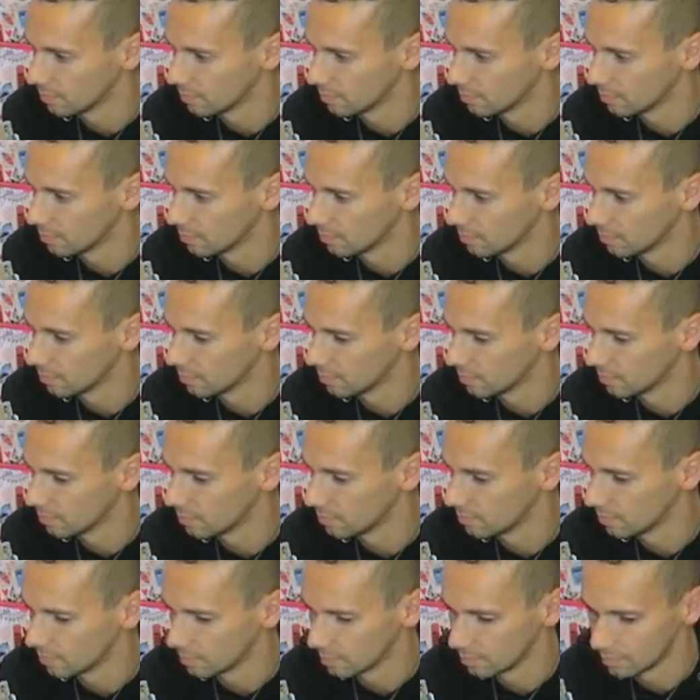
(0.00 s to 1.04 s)

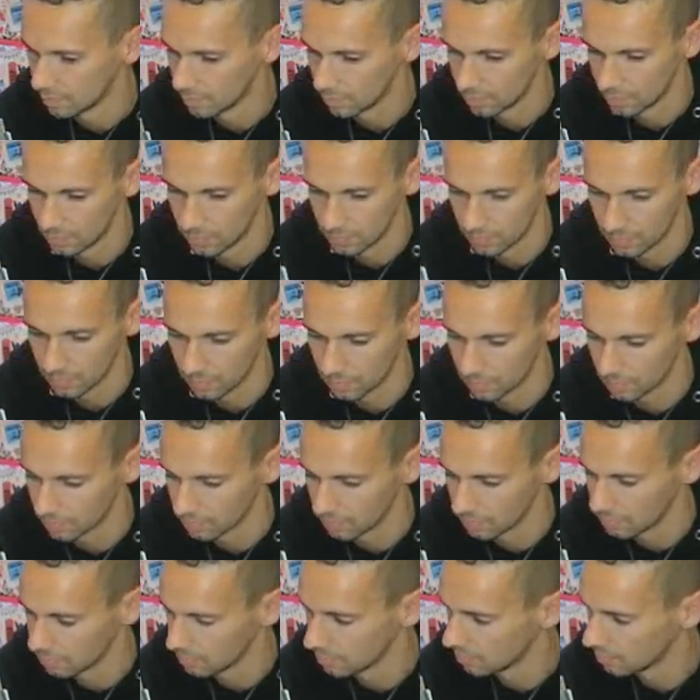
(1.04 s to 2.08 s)

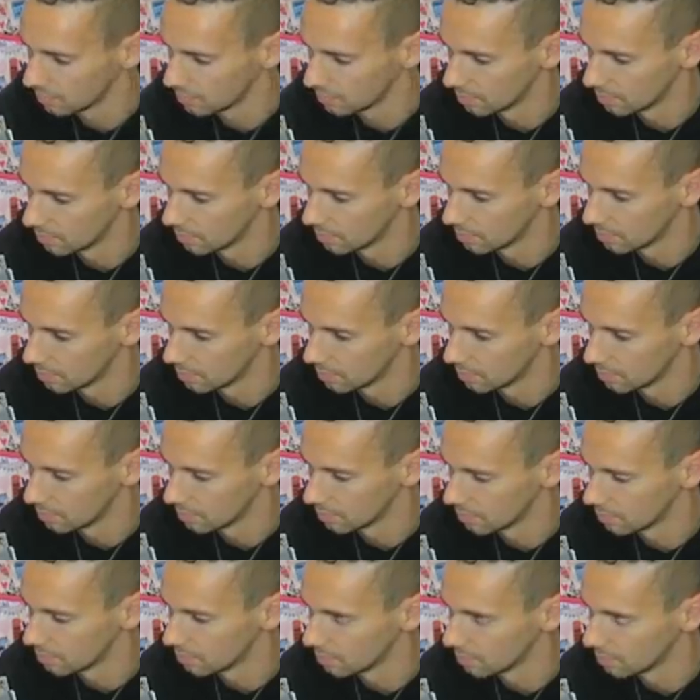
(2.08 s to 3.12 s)

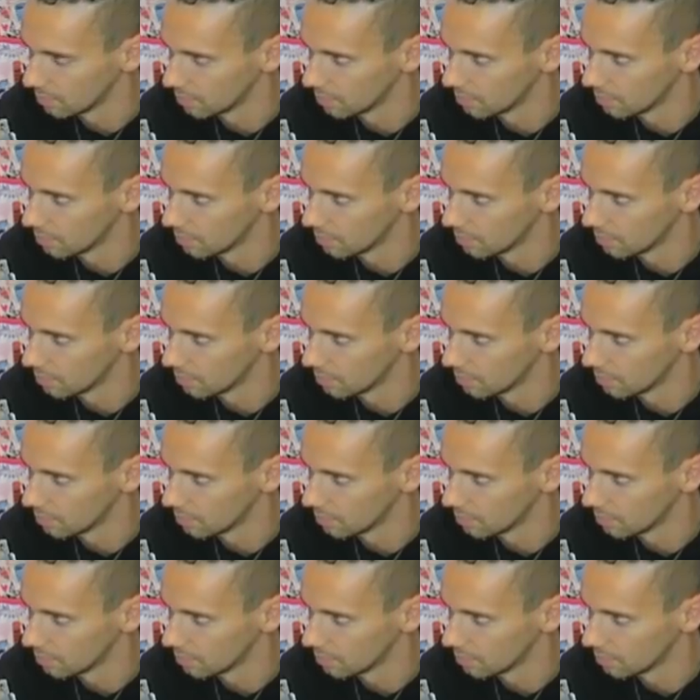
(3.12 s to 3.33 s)
No words are spoken by the person on screen.